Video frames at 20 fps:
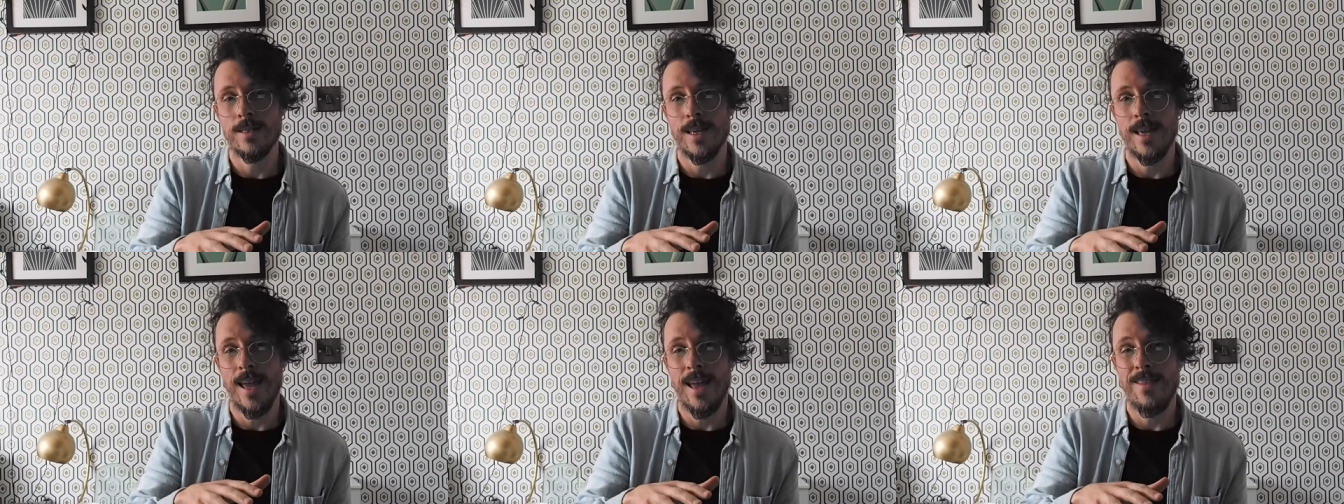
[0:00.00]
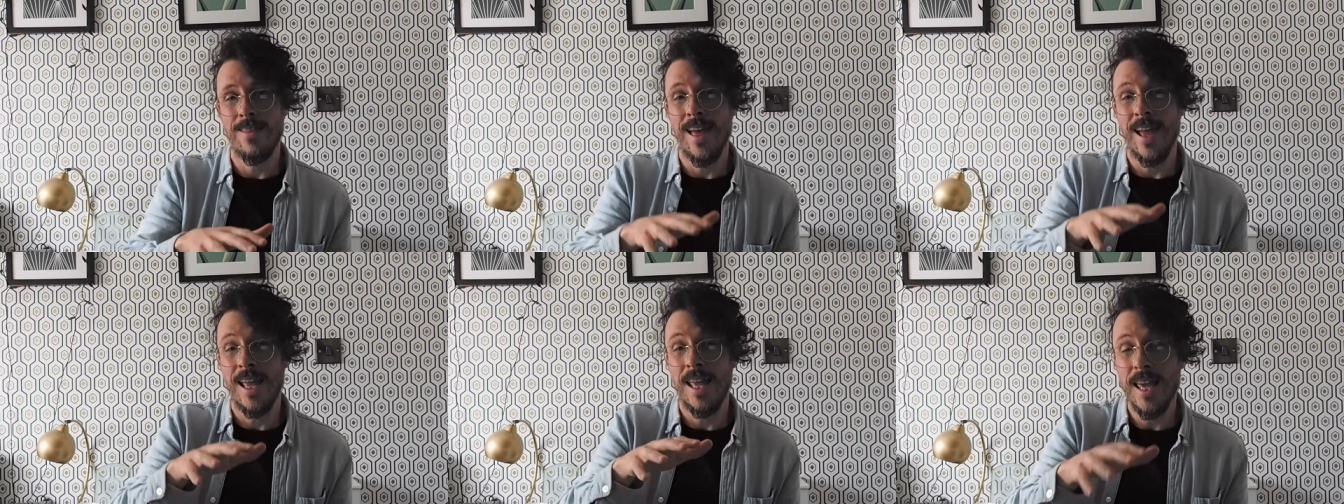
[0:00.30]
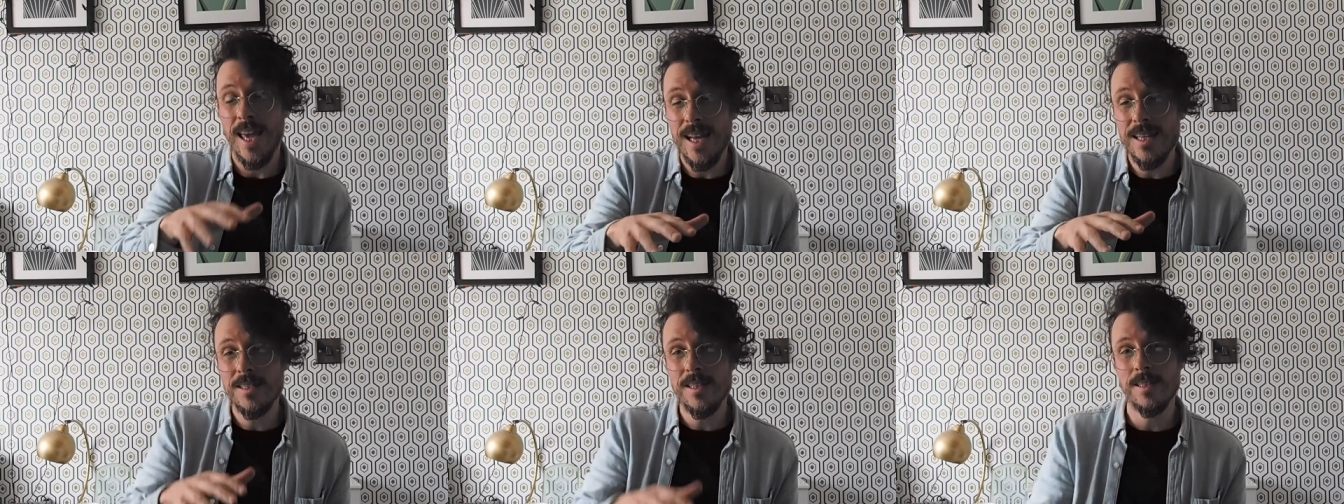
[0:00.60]
to get their
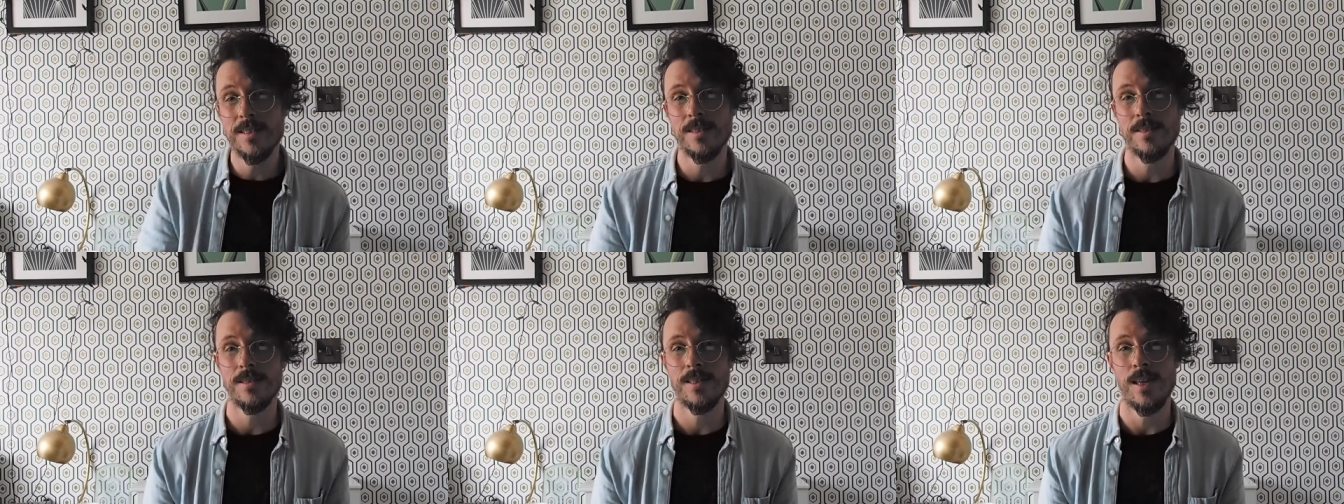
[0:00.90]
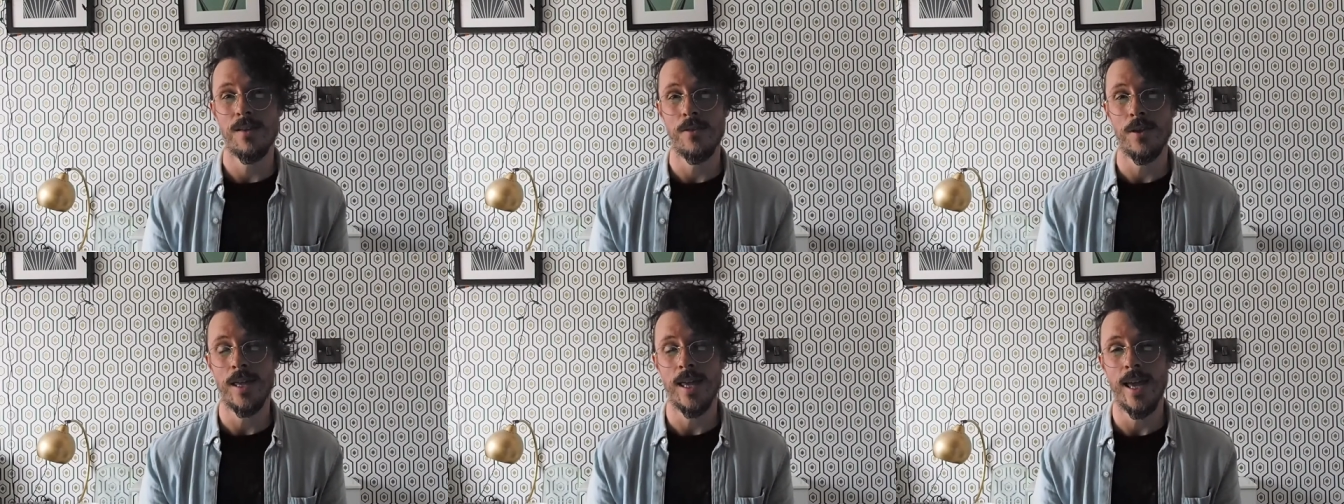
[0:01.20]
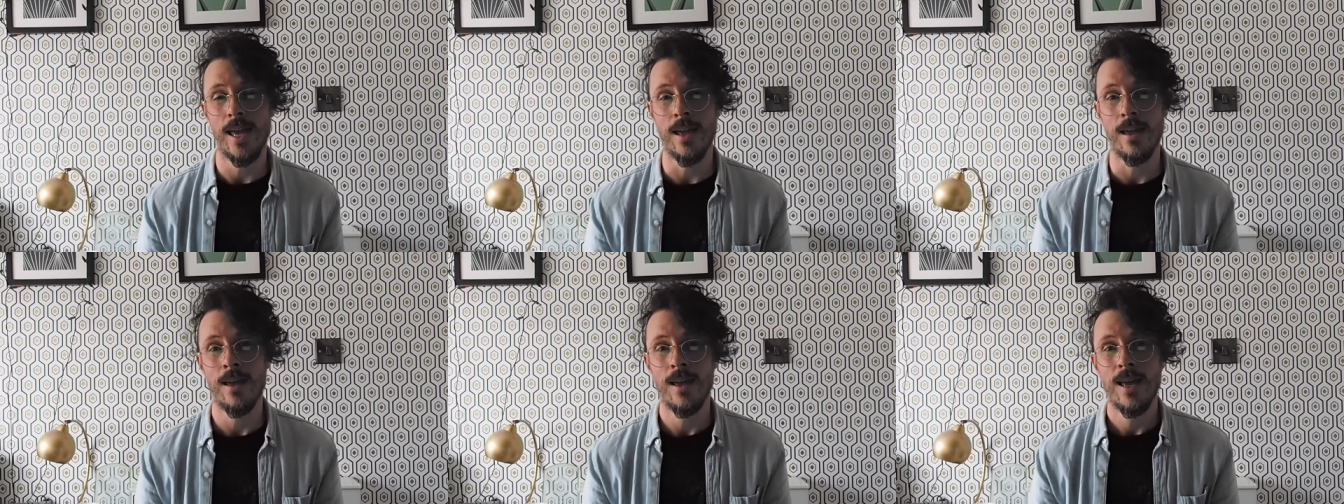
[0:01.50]
kids into Stephen
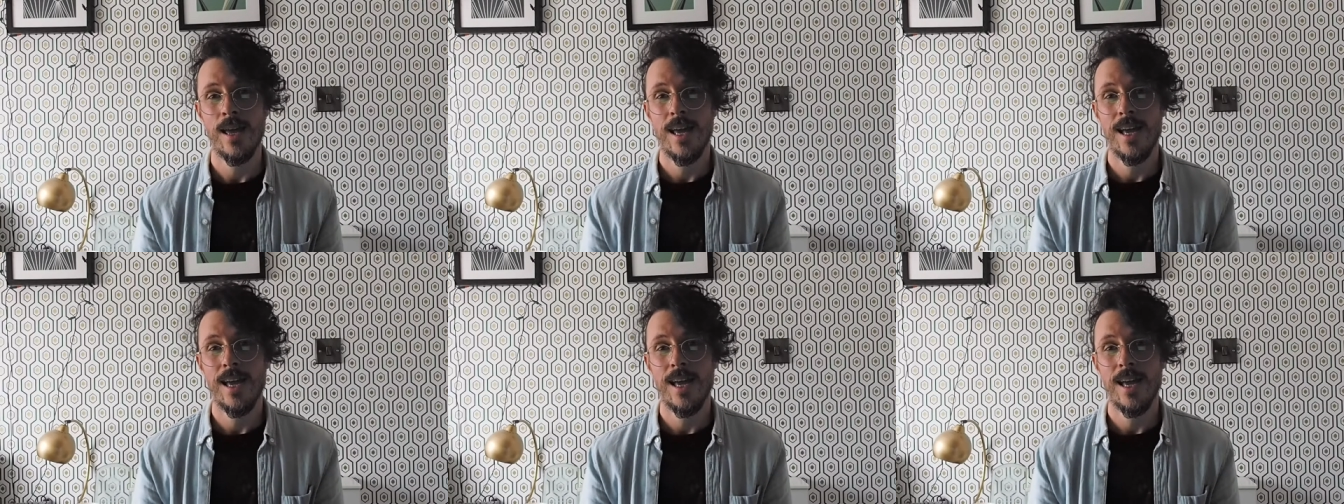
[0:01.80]
King